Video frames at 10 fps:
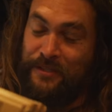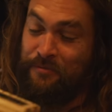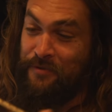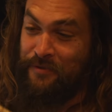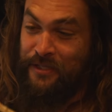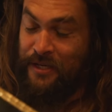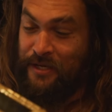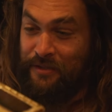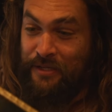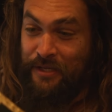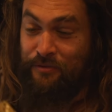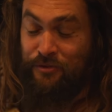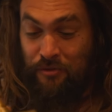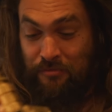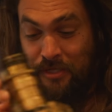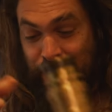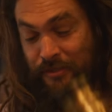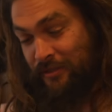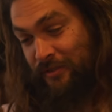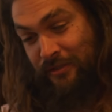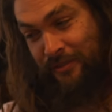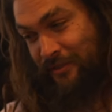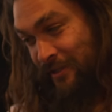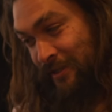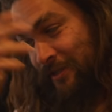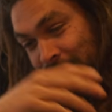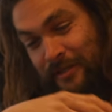it's one of a kind. And thank you so much, and thank